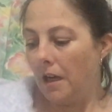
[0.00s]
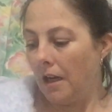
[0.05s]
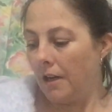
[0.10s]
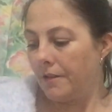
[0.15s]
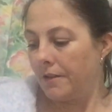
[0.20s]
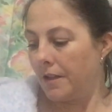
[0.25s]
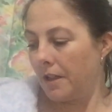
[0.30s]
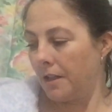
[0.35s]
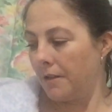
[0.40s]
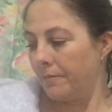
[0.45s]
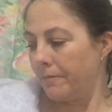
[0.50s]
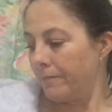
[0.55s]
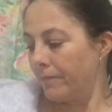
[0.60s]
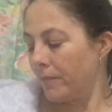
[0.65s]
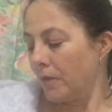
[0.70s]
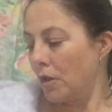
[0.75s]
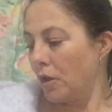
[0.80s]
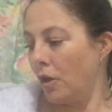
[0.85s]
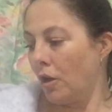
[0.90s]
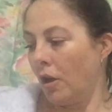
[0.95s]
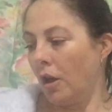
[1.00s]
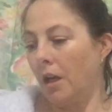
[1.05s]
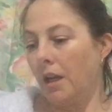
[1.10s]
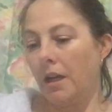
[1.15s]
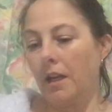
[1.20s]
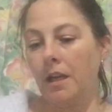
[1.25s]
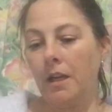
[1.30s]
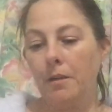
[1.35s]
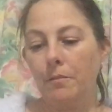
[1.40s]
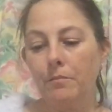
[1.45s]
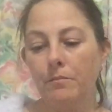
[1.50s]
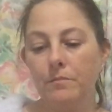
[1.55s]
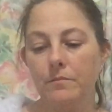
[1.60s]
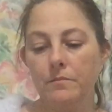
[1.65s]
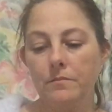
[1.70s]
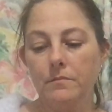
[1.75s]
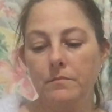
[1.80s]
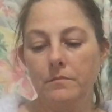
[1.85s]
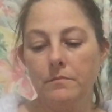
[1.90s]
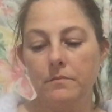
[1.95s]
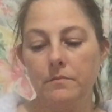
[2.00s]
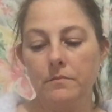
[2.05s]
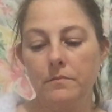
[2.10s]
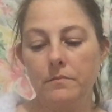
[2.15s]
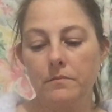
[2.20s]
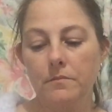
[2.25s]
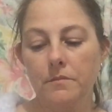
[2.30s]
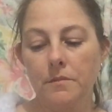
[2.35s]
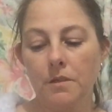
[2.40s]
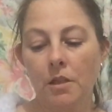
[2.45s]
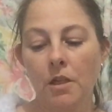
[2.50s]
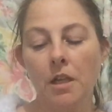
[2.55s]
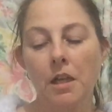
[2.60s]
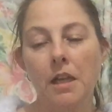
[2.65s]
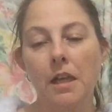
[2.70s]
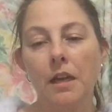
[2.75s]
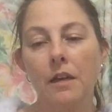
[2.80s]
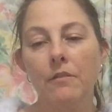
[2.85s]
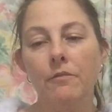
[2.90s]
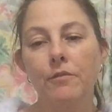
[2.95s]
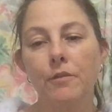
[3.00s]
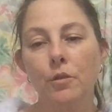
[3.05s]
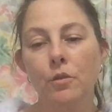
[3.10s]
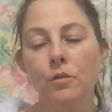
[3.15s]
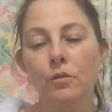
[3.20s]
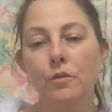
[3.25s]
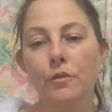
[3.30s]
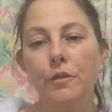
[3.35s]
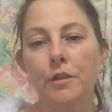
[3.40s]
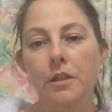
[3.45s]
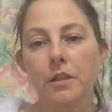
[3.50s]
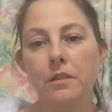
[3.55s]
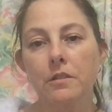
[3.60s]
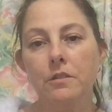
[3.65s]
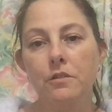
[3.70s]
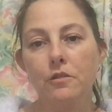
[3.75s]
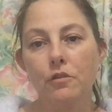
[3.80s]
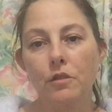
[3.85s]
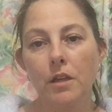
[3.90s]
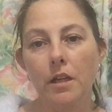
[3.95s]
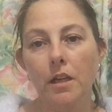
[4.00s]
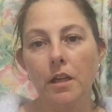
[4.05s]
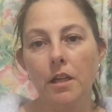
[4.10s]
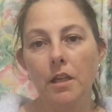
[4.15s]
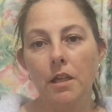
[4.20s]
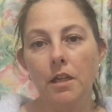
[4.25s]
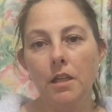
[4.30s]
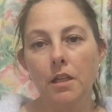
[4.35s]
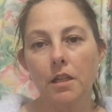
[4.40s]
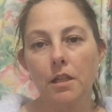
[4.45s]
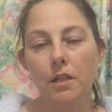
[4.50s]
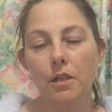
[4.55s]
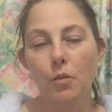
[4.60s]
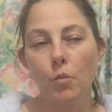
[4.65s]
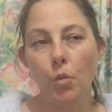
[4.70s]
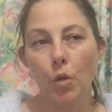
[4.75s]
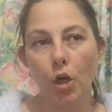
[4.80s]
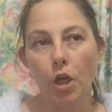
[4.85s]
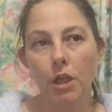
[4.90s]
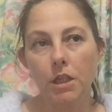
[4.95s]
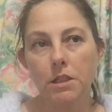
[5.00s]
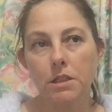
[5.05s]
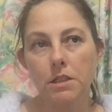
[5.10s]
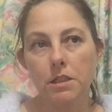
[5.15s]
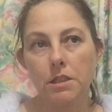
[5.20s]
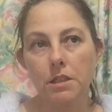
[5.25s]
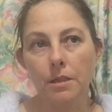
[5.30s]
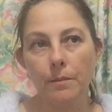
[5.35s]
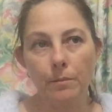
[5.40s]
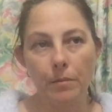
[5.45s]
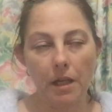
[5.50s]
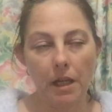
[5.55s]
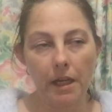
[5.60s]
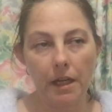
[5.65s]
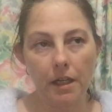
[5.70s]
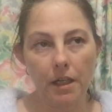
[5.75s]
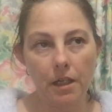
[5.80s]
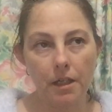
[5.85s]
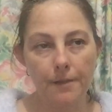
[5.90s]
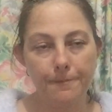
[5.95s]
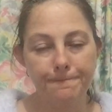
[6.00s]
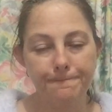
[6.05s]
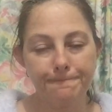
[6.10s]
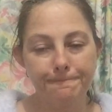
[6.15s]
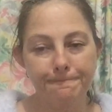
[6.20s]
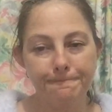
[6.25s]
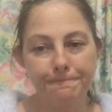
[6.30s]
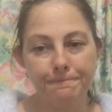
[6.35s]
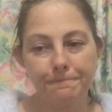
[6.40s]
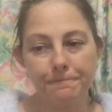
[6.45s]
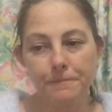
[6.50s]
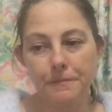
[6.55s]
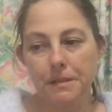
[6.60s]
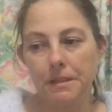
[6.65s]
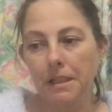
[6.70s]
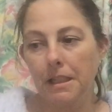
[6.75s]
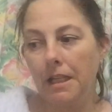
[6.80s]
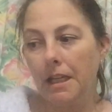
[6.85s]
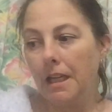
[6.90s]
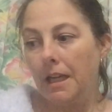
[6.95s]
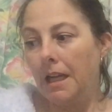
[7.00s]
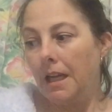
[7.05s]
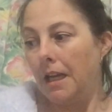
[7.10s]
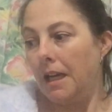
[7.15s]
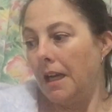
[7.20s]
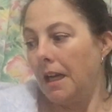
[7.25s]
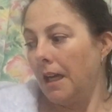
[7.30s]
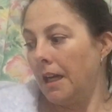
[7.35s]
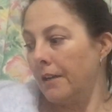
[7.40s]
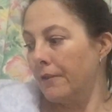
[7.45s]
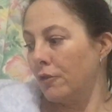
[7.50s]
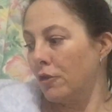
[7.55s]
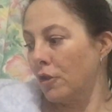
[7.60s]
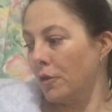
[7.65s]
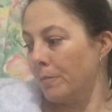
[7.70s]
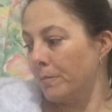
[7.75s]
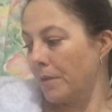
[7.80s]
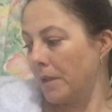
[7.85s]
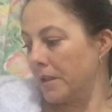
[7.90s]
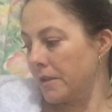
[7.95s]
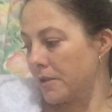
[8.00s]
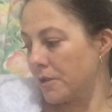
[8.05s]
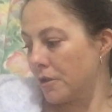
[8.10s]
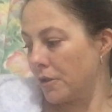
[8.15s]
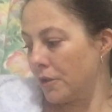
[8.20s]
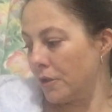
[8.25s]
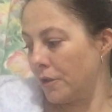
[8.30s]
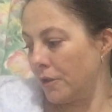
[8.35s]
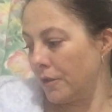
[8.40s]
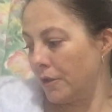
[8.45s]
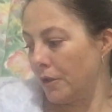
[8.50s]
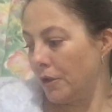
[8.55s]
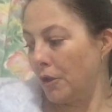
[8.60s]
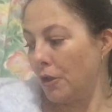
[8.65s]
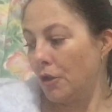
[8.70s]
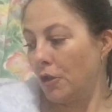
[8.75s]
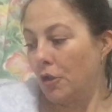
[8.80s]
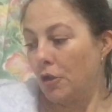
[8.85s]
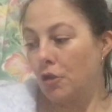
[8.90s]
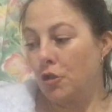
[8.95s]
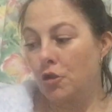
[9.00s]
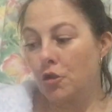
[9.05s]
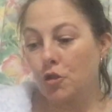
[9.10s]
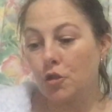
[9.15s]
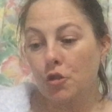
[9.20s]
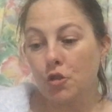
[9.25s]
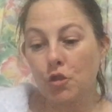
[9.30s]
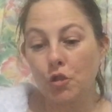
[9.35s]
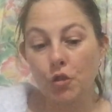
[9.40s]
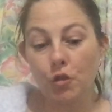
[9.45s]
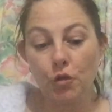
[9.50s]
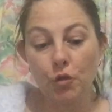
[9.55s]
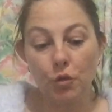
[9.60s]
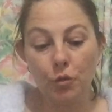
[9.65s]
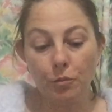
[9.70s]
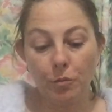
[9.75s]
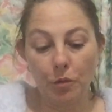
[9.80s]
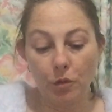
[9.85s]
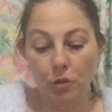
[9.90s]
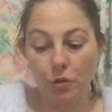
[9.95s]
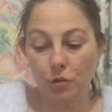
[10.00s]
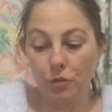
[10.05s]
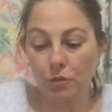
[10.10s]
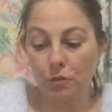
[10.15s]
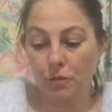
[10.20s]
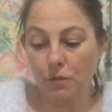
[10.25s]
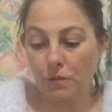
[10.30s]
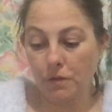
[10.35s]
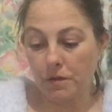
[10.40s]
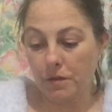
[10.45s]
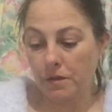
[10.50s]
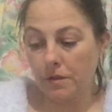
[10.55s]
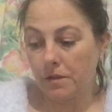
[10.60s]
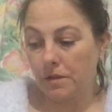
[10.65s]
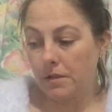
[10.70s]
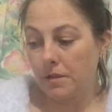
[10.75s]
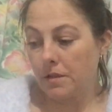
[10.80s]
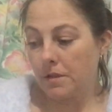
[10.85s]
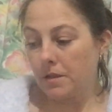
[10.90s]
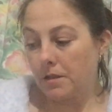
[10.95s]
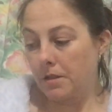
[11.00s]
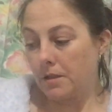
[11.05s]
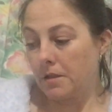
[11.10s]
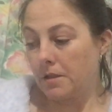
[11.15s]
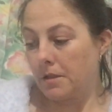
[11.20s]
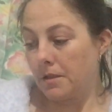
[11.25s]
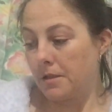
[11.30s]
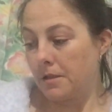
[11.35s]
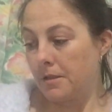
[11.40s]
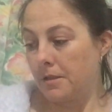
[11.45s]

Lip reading: And then I love all things grey, white and black. And God bless her, 2 balls